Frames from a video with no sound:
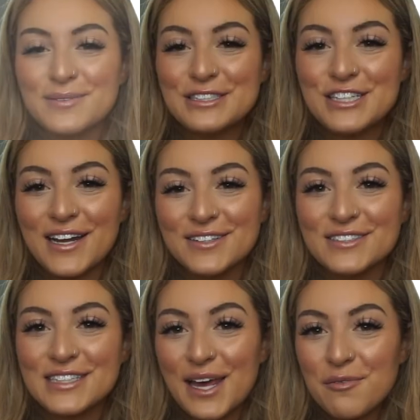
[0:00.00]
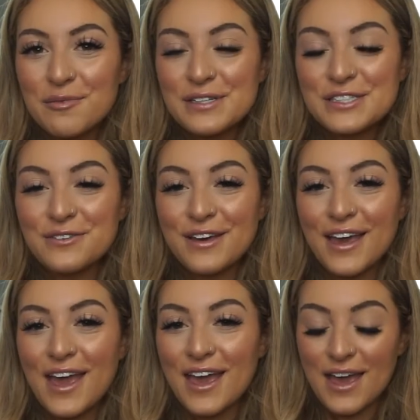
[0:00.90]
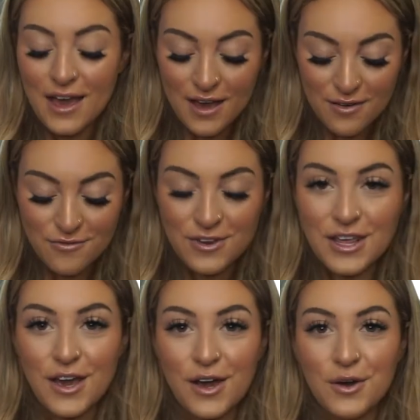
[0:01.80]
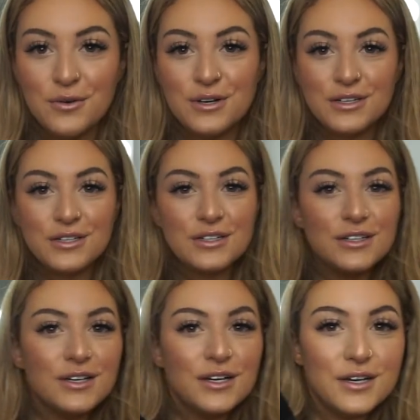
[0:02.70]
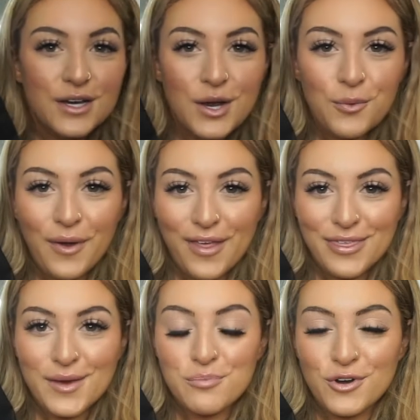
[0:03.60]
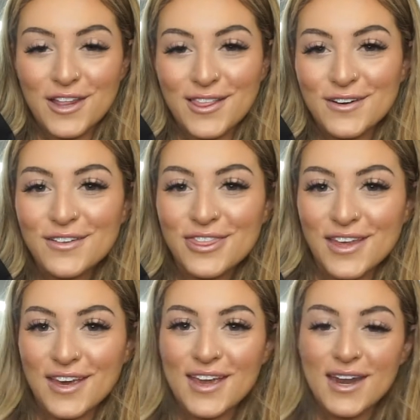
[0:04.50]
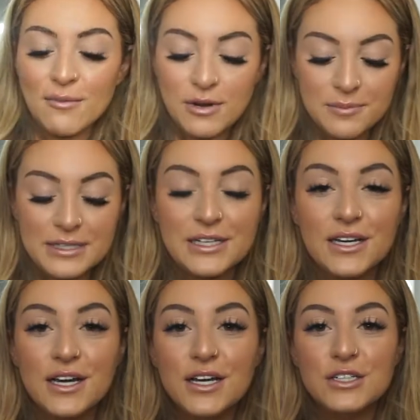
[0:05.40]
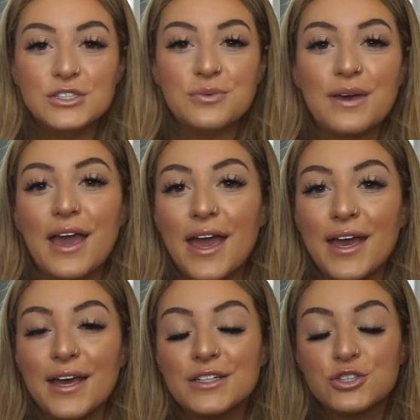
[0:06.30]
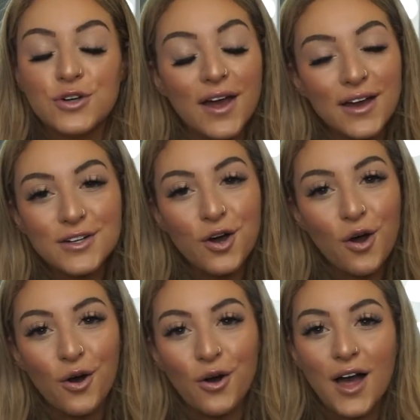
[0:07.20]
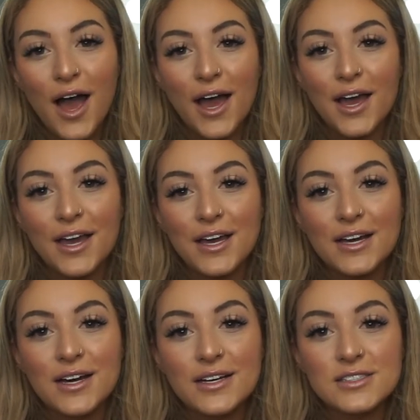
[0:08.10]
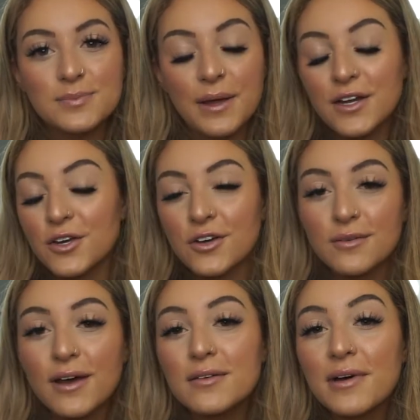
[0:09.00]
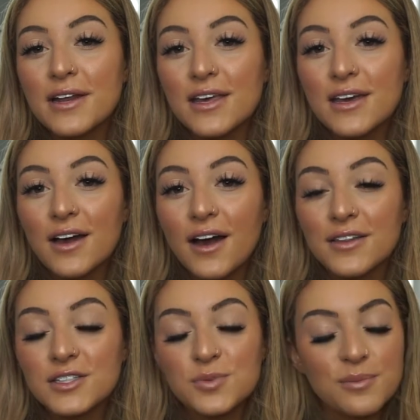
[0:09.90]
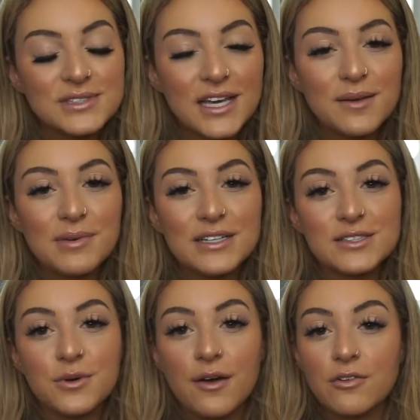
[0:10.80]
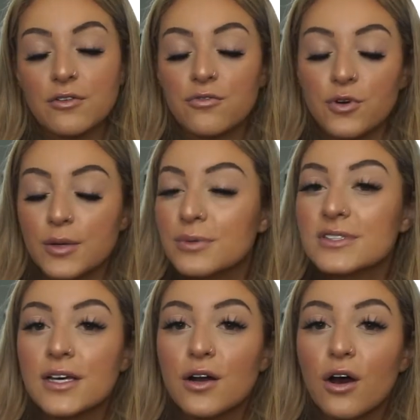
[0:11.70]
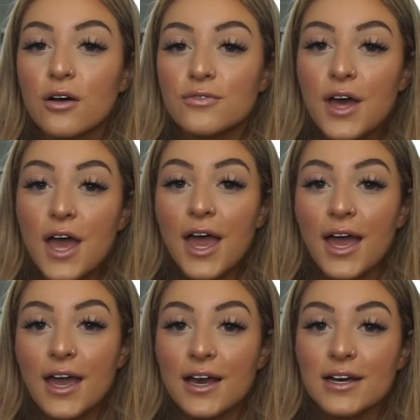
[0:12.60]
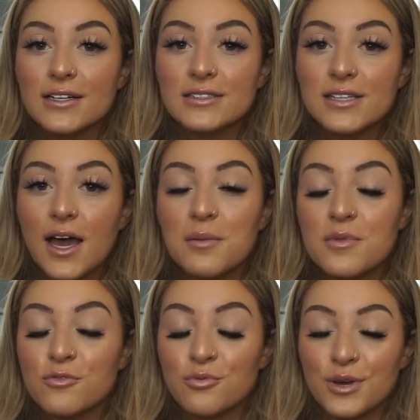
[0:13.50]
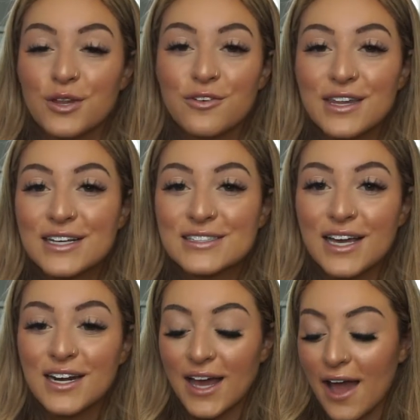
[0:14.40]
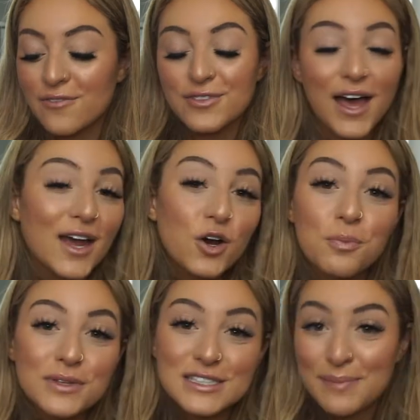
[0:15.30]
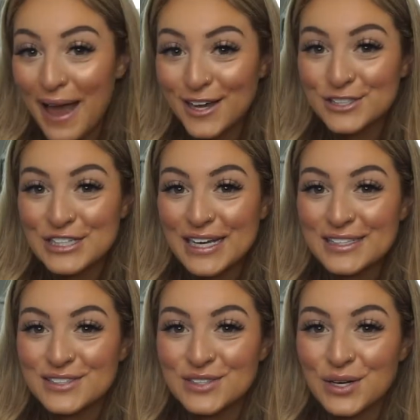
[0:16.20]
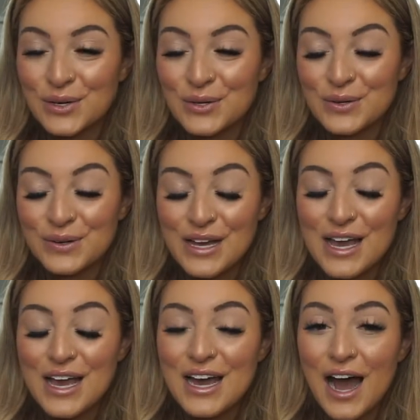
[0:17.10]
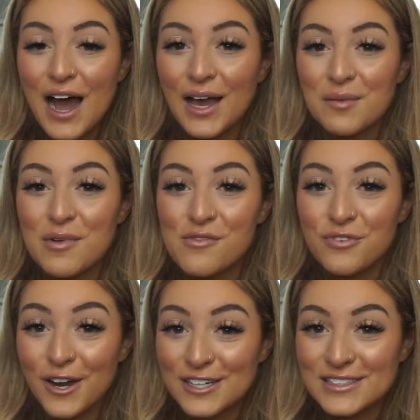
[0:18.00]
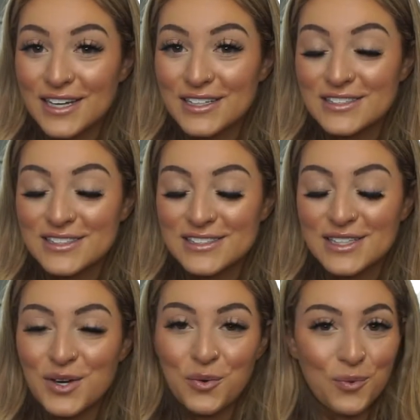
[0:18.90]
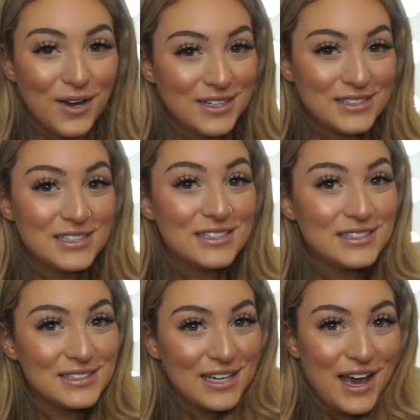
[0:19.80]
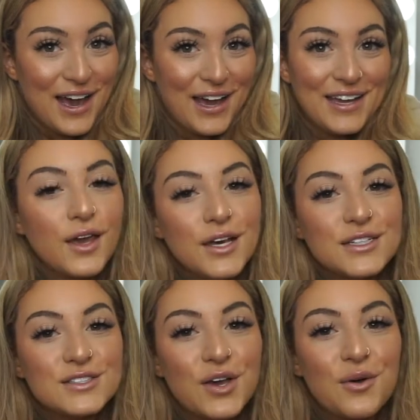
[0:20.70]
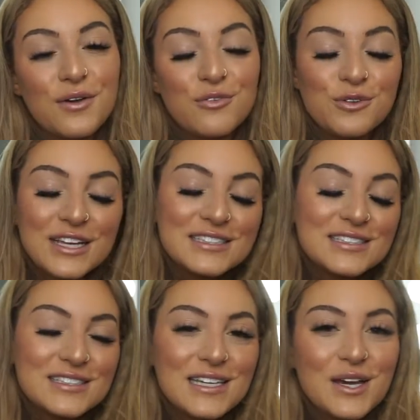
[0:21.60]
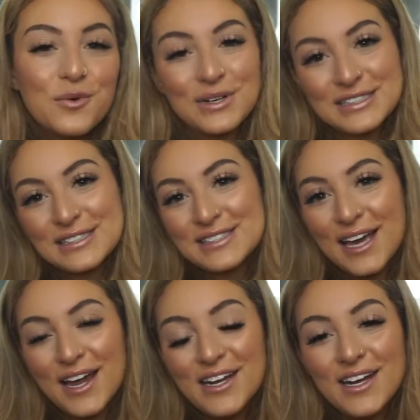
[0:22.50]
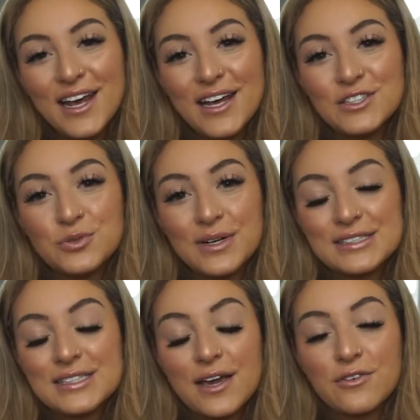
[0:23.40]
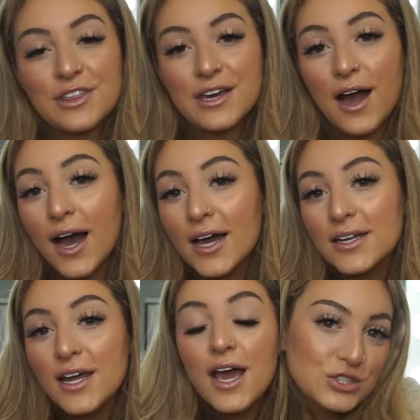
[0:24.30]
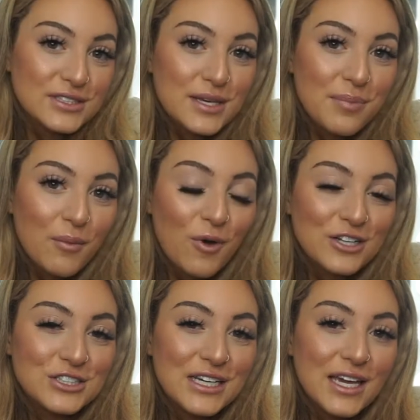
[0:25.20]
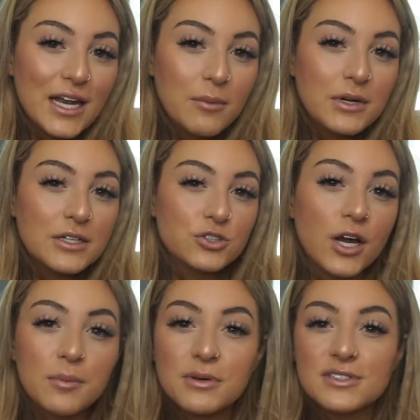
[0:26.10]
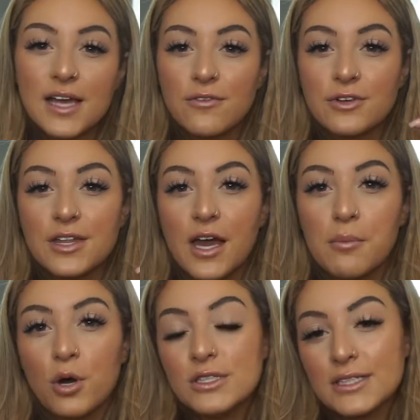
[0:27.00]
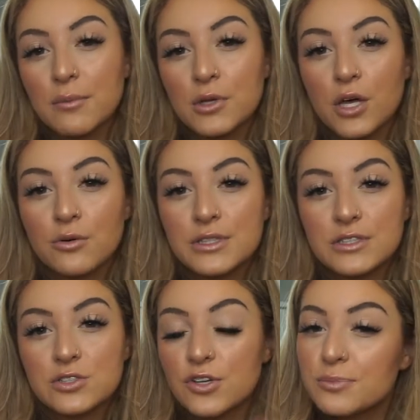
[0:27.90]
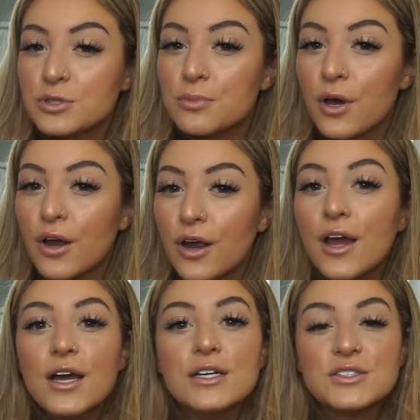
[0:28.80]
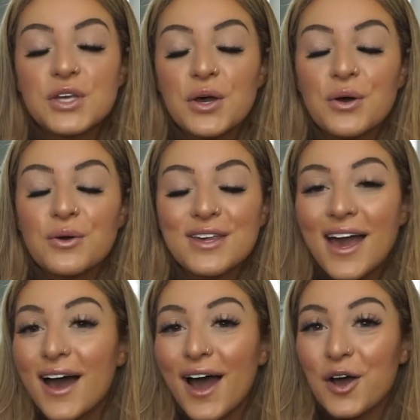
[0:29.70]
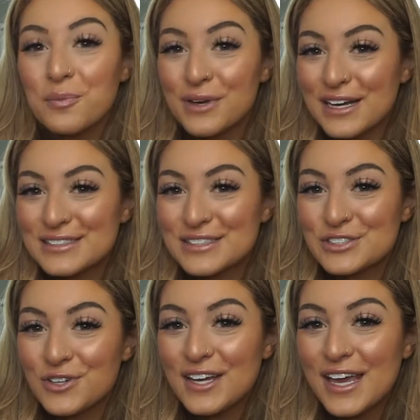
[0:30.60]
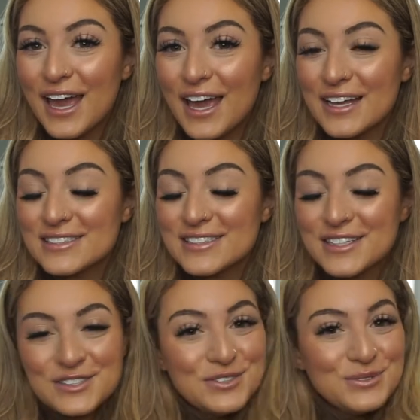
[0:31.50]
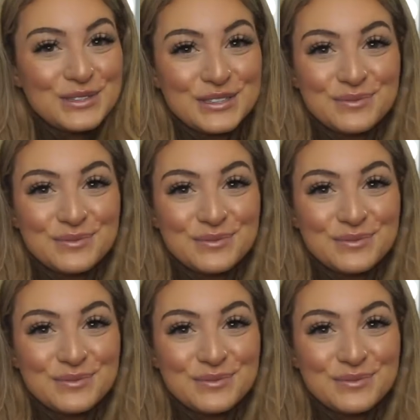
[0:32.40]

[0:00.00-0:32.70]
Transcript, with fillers: to my channel. Today I'm going to be doing a video with Pretty Little Thing and I'm going to be doing a try on haul. I spent a good amount of money on this website because they were having 40% off and I'm really really excited. I have not opened this package yet so I'm very excited to see what is inside. So if you would like to see what's inside and you want to see everything on, just keep on watching. And I'm going to try to post everything I bought down below in the description bar. So yeah, I hope you guys enjoy and stay tuned.